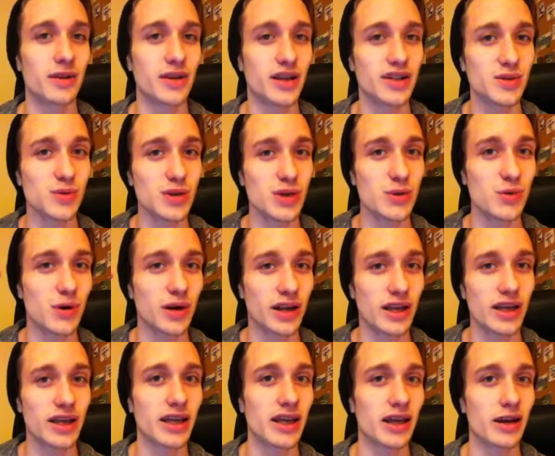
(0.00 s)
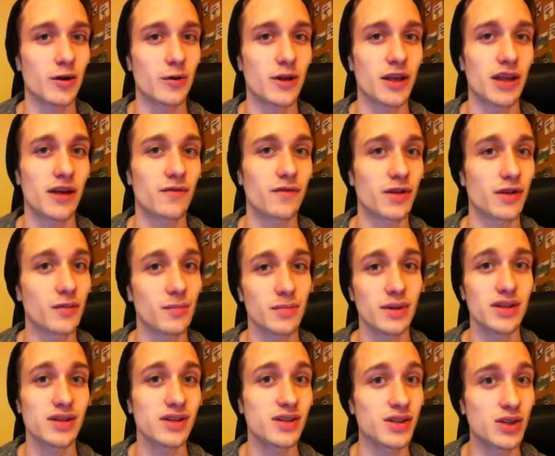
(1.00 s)
And that's what you want to hit. Okay, if you're in
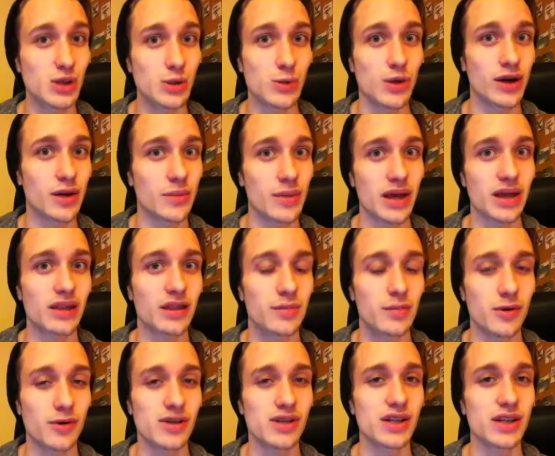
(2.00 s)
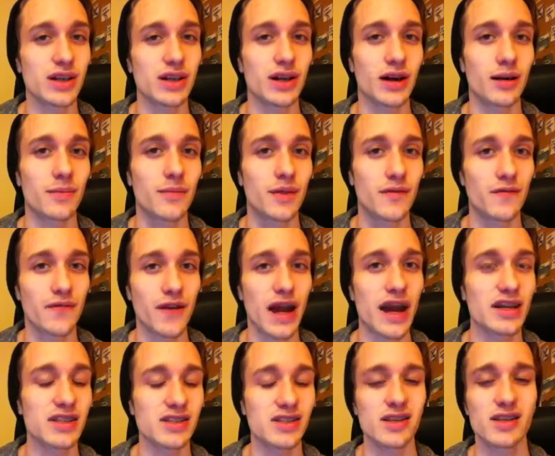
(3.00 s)
business, you want to make the most income the
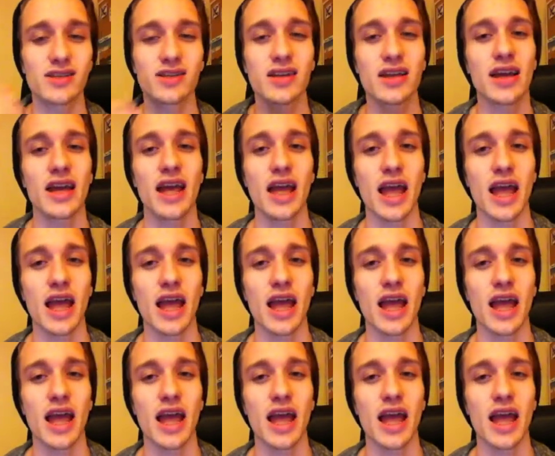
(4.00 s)
fastest.